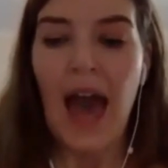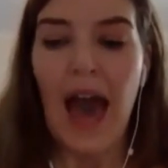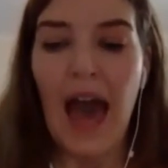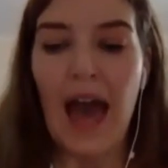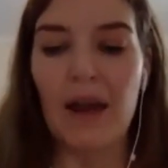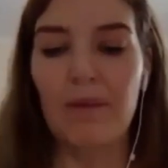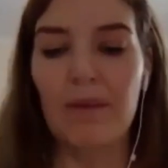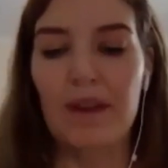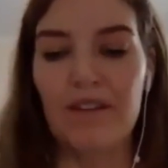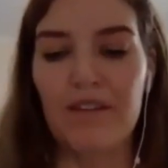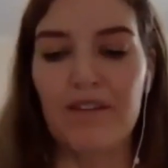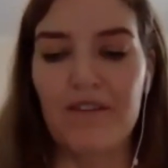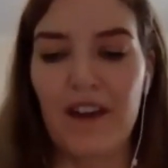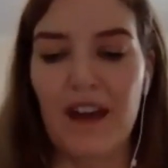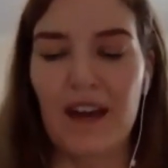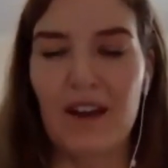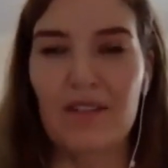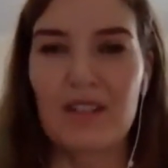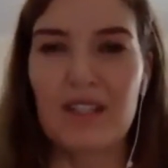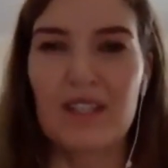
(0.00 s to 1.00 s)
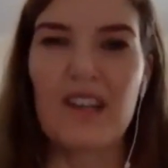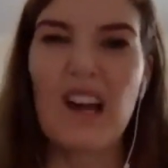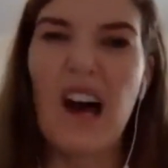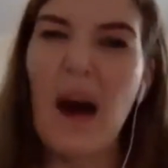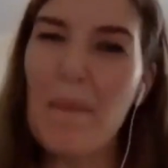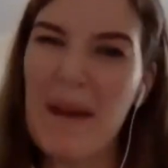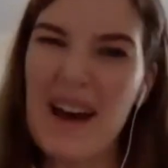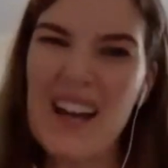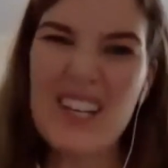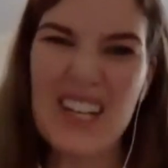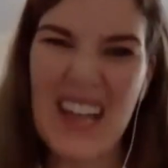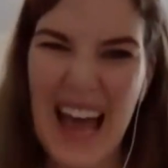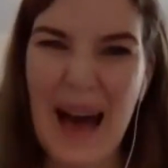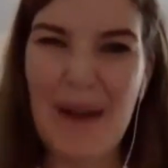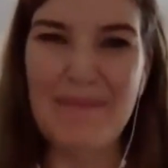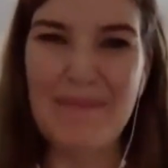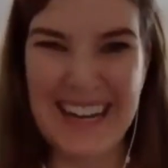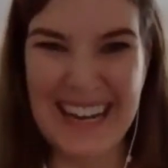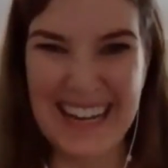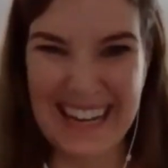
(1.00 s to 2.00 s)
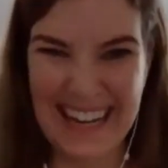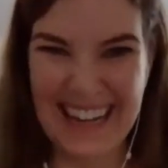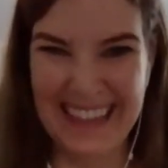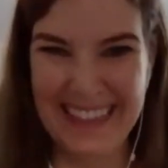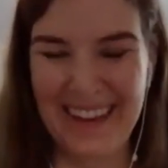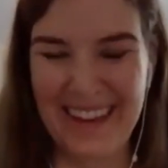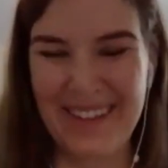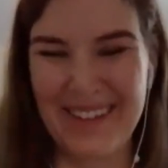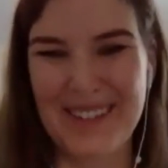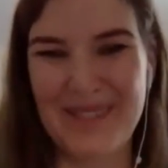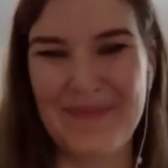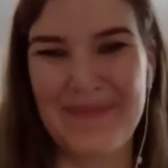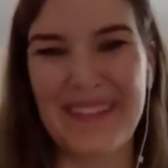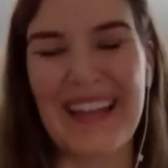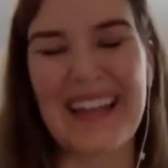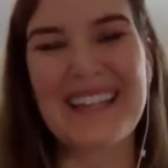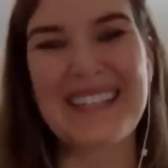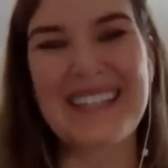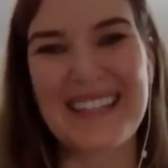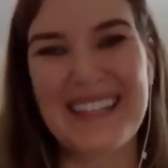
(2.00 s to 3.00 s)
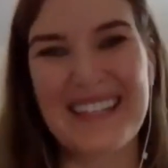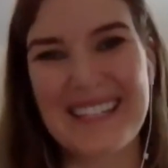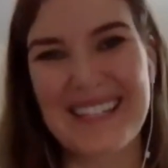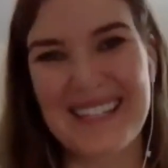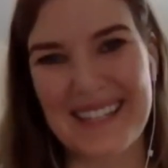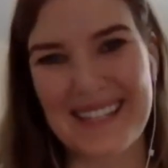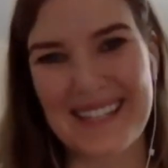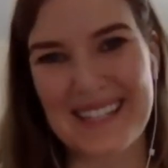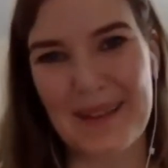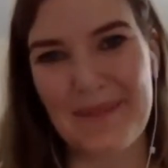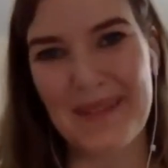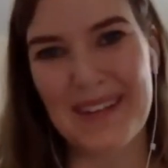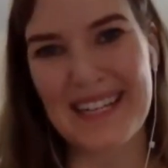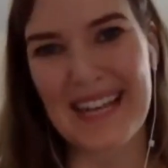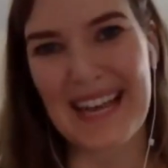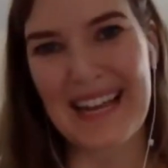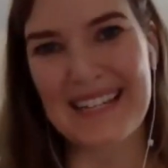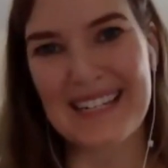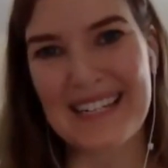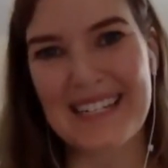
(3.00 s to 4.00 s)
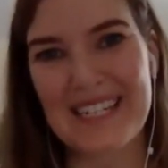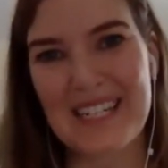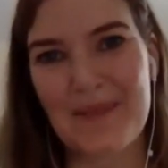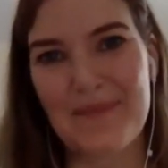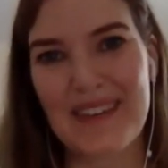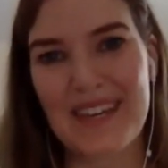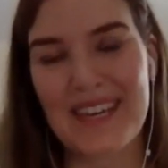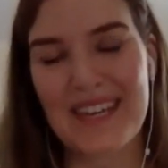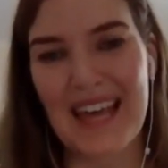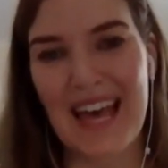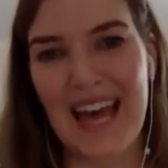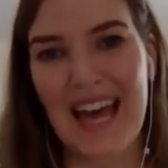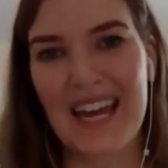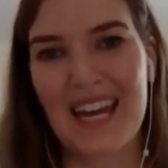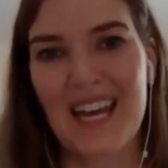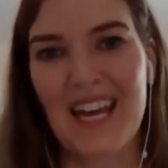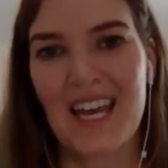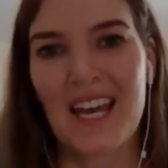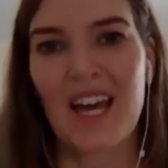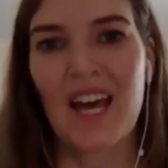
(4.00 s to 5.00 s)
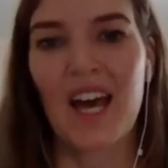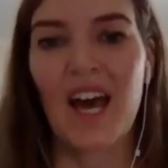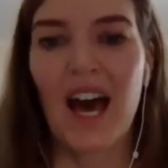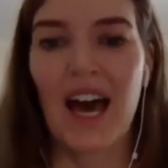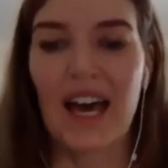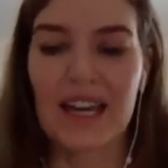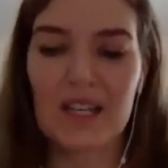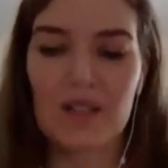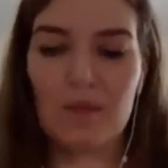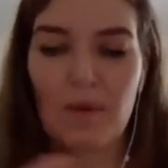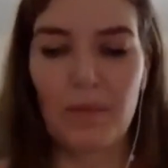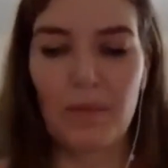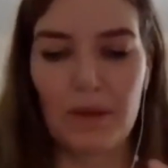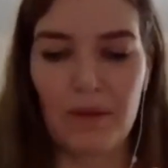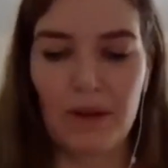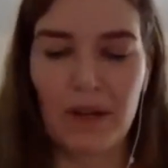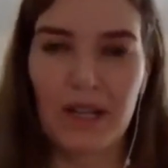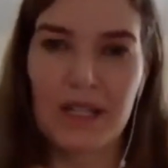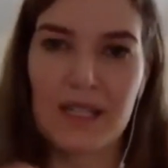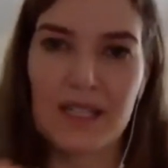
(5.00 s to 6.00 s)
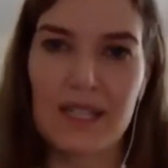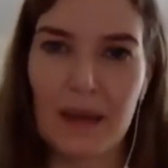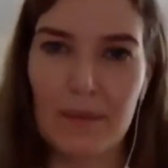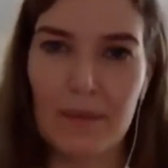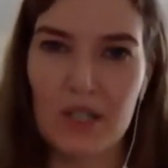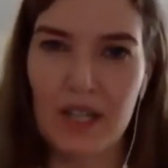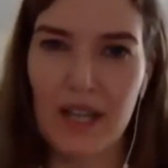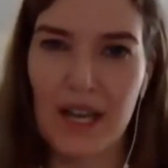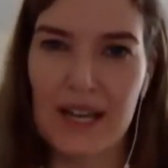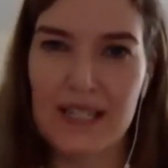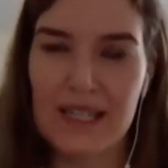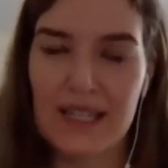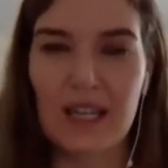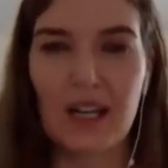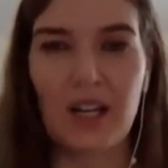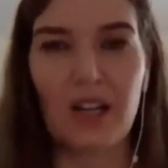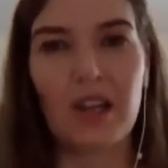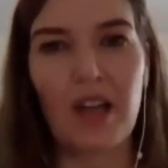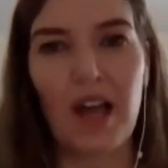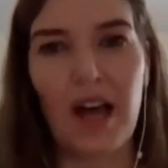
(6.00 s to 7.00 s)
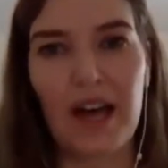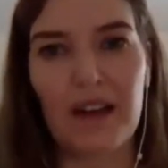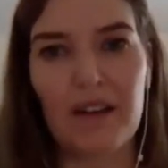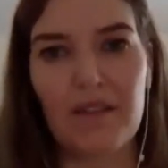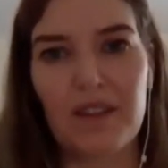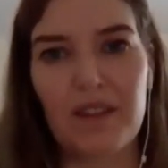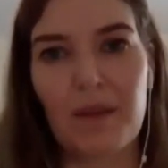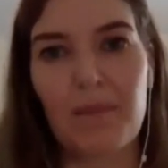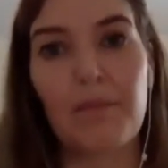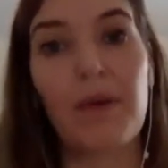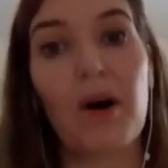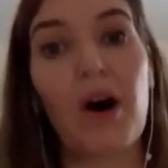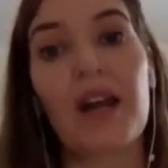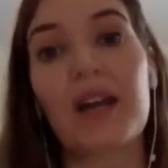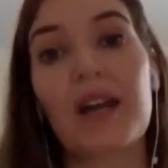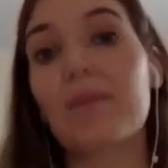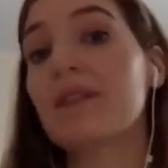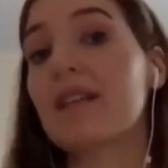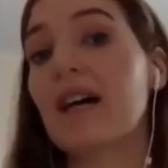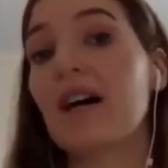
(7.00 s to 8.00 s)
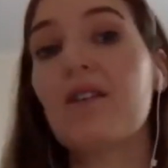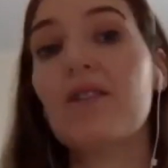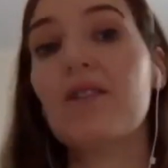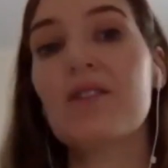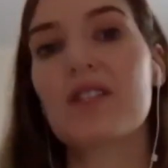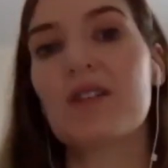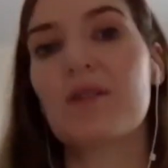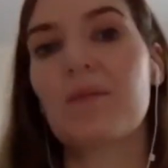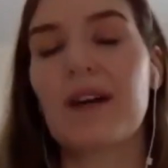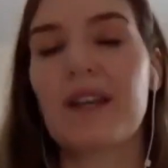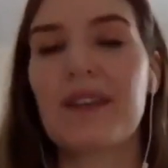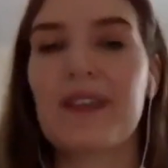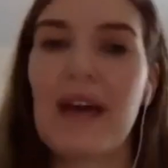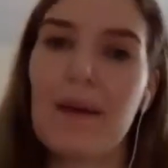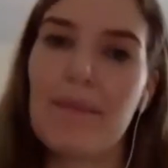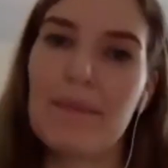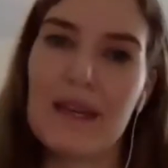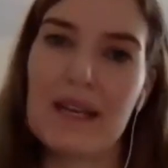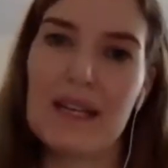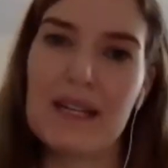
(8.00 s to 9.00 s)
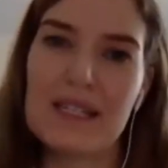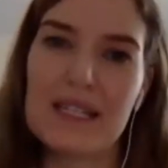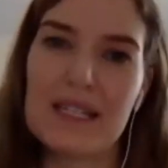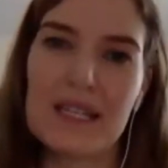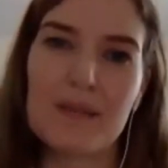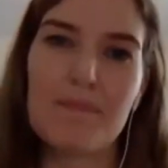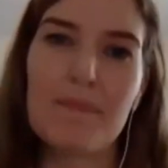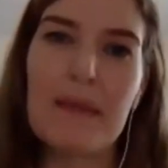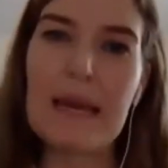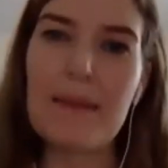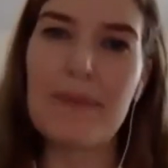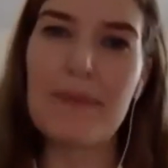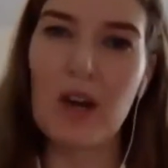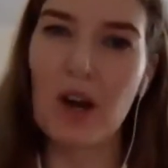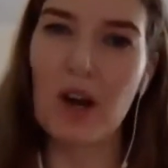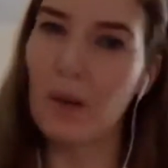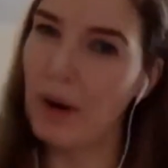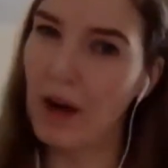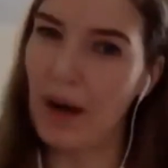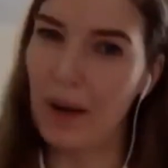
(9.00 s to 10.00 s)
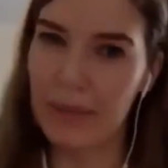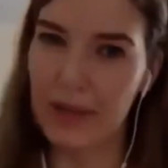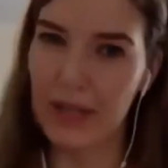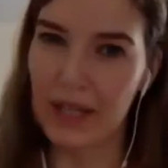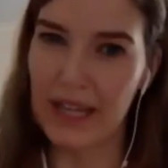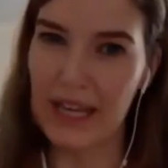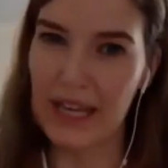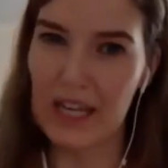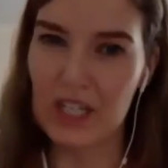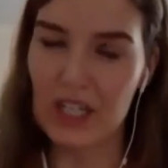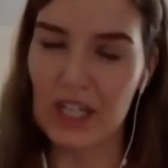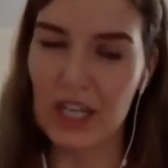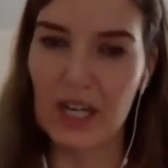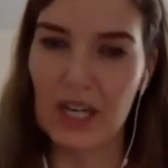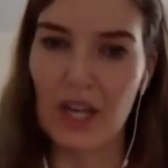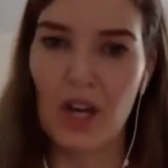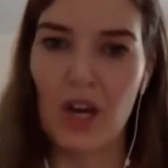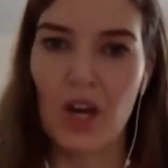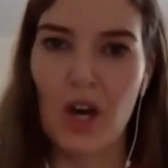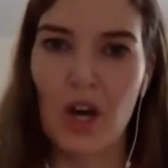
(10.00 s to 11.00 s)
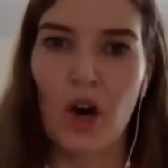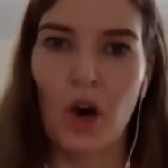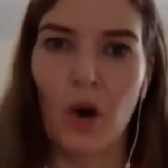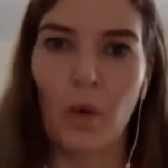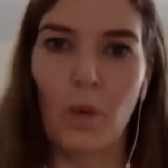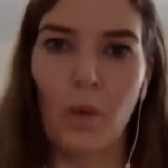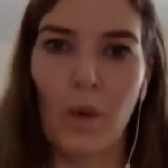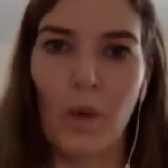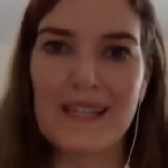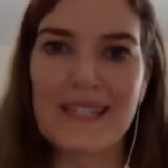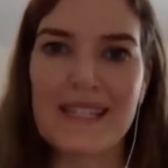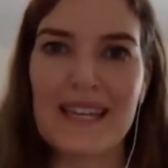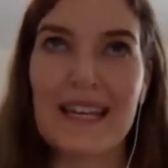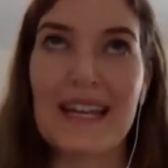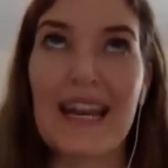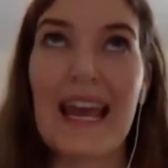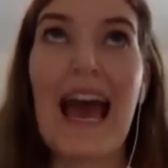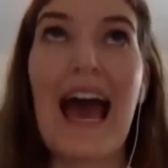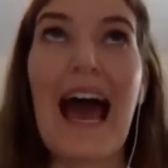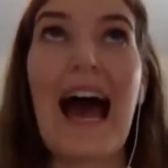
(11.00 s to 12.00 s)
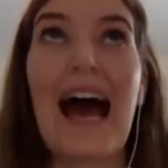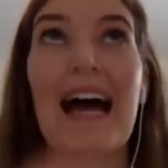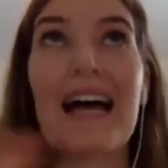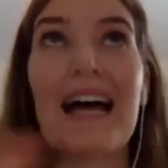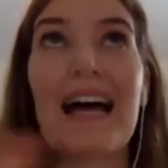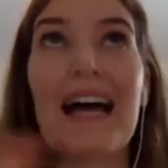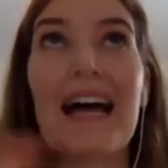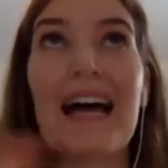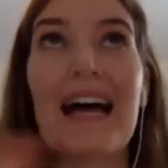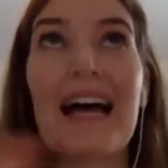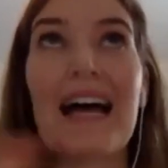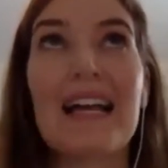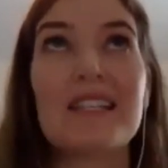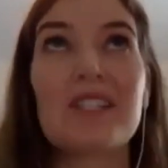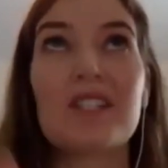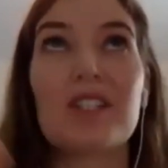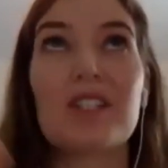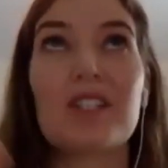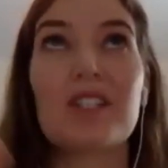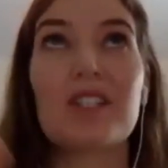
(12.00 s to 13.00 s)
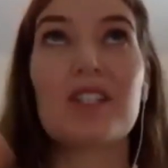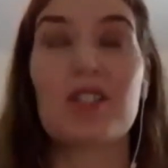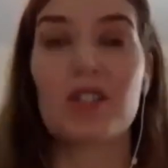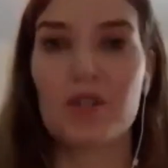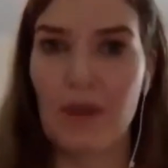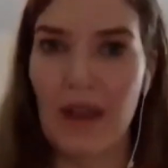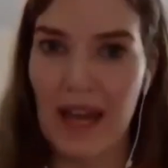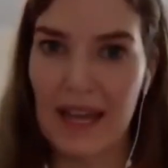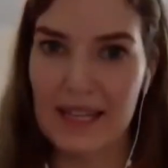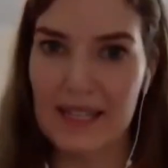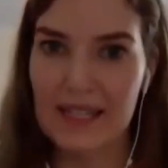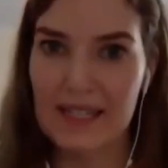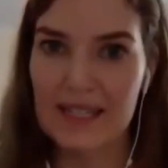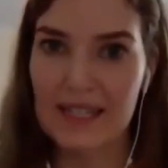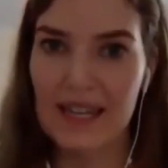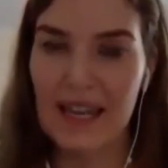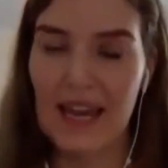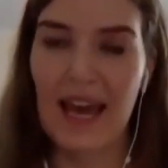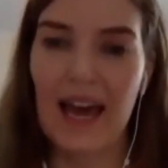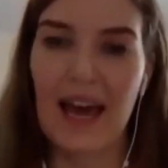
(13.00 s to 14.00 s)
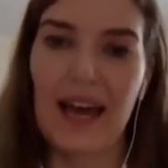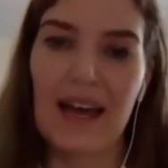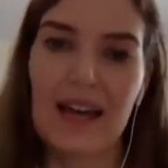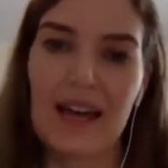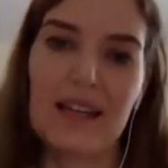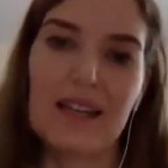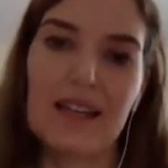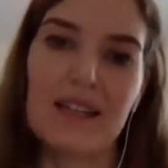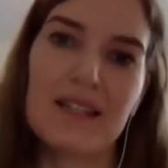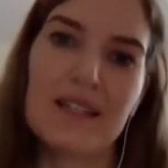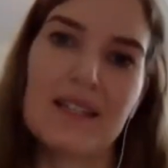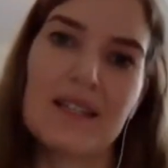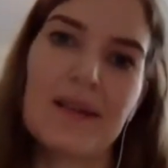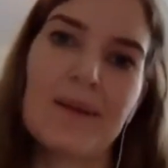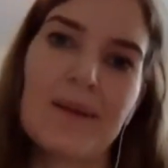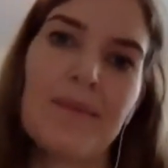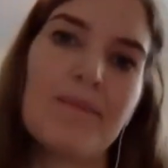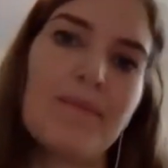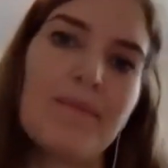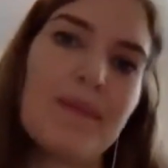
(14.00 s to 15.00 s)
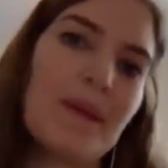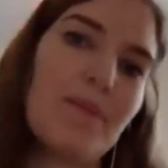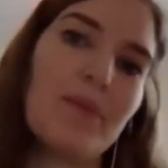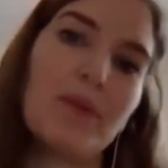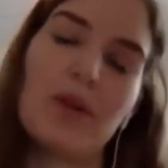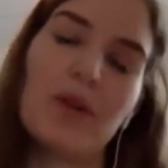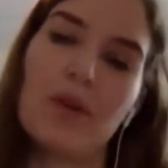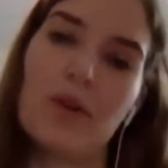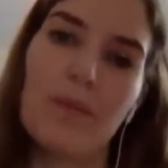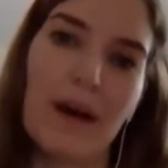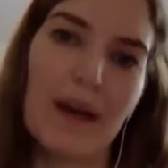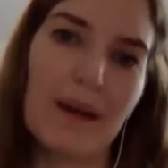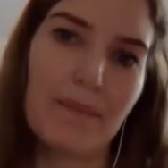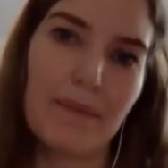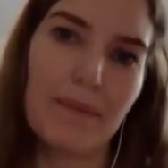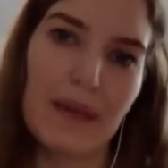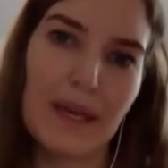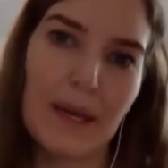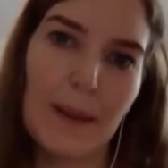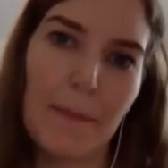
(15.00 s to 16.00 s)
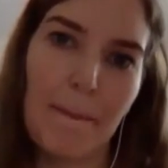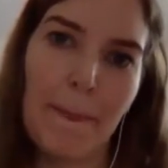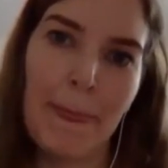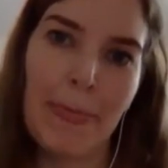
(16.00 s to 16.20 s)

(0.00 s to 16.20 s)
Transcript: And we found not much happening in those bloods in the system. It tended to be that I guess when we were conceptualizing it, a lot of them bottomed out. So, what that means is maybe our population wasn't as as stressed as people who might be